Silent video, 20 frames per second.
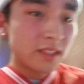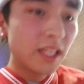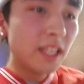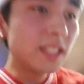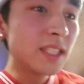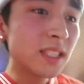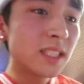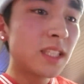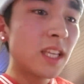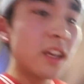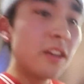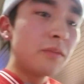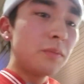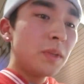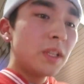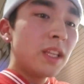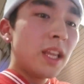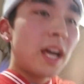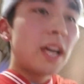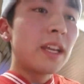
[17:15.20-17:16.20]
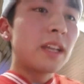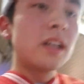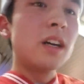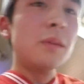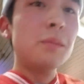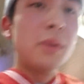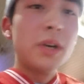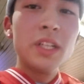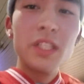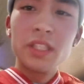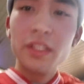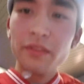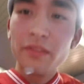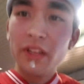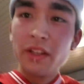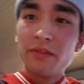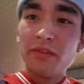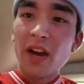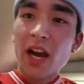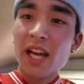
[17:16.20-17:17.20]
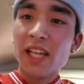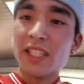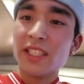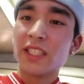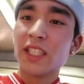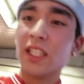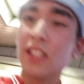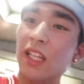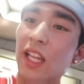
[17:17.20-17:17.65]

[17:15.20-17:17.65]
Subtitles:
They just gave me like a bunch of advice, and